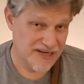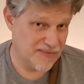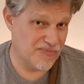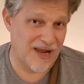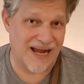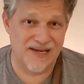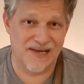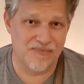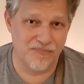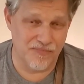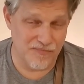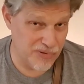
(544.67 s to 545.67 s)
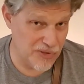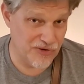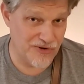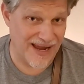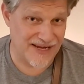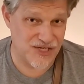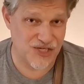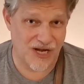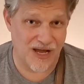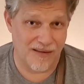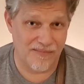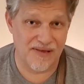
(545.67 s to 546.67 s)
to practice bluegrass
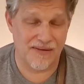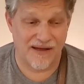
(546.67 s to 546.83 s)
chops.